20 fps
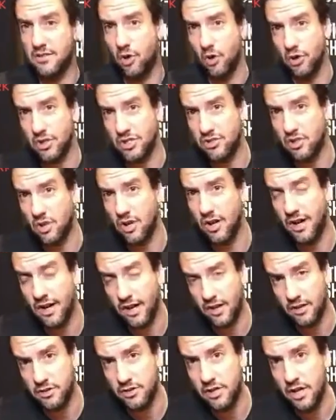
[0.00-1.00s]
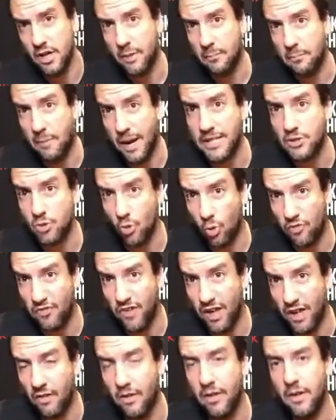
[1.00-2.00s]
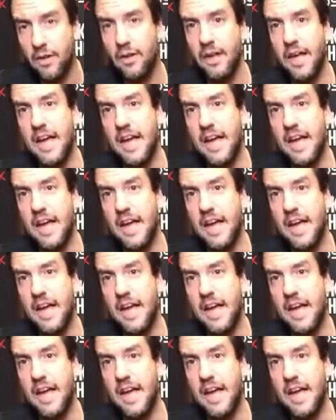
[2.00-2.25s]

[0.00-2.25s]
that Arkansas hires Mike Norvell